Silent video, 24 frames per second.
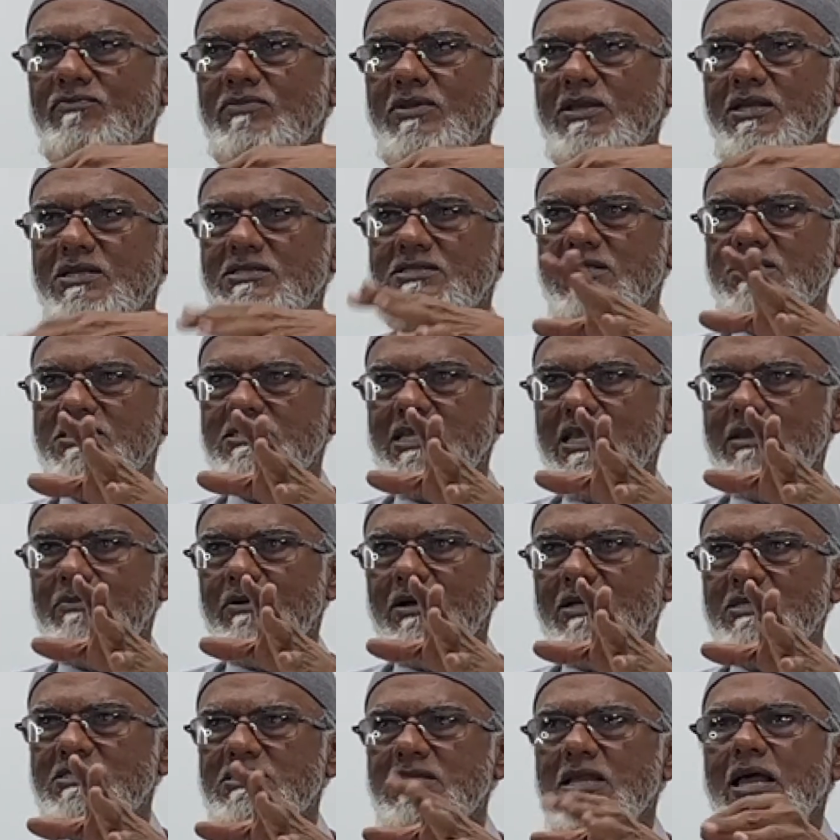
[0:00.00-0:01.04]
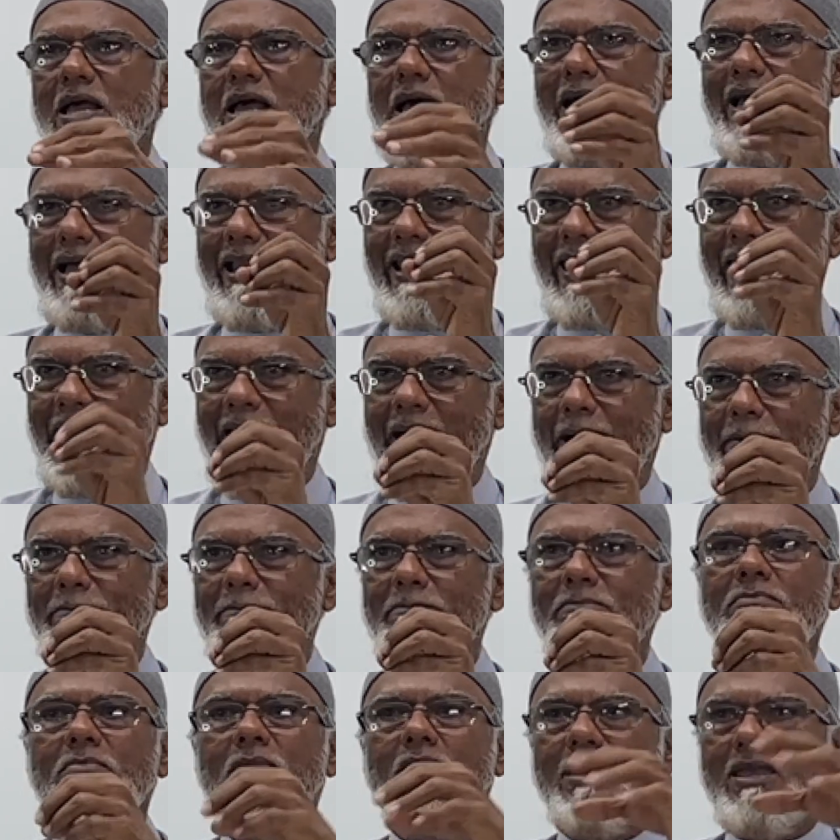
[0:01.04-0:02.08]
is the same as
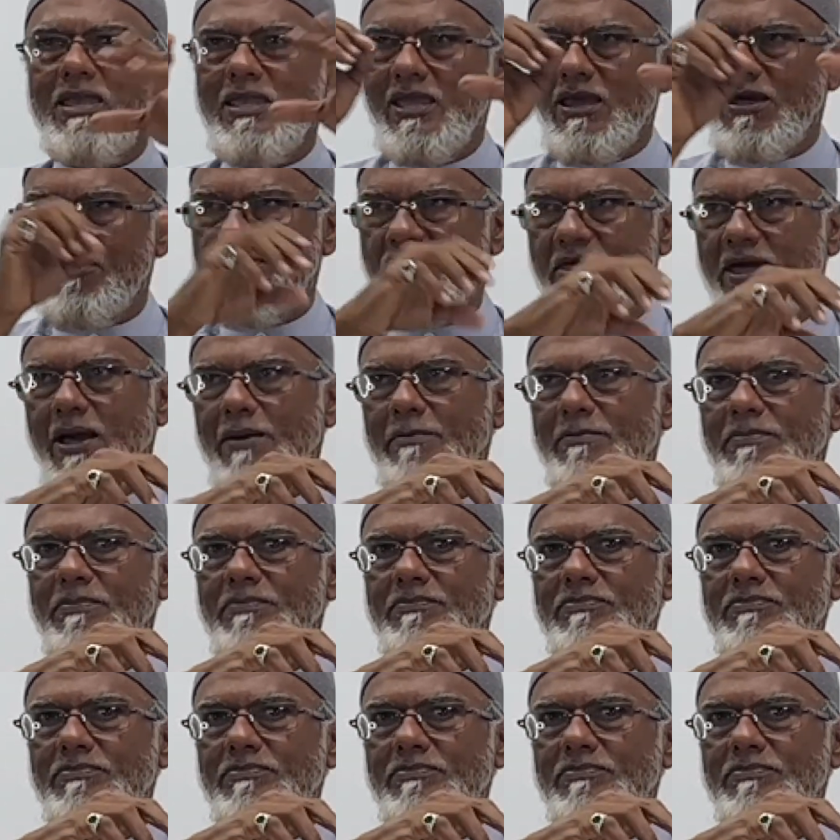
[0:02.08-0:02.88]
lam yadhhab.